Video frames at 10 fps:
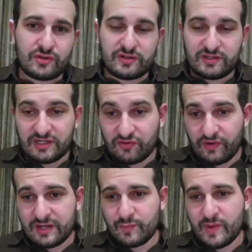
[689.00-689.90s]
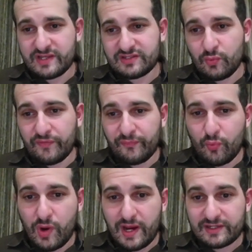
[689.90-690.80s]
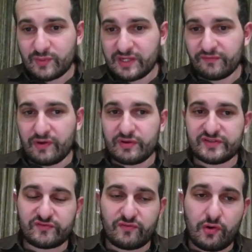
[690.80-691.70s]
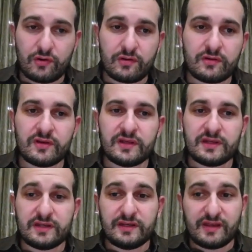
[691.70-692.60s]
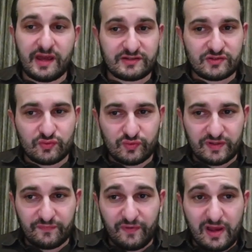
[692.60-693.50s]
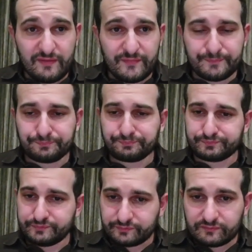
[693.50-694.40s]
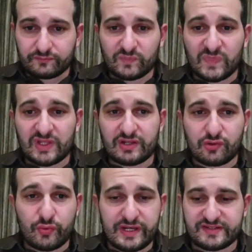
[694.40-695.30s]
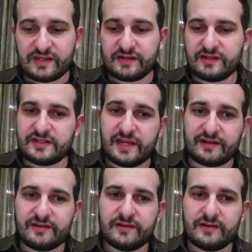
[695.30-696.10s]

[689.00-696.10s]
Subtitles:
the Grand Master with white played very strong knight to d5. The queen is under attack.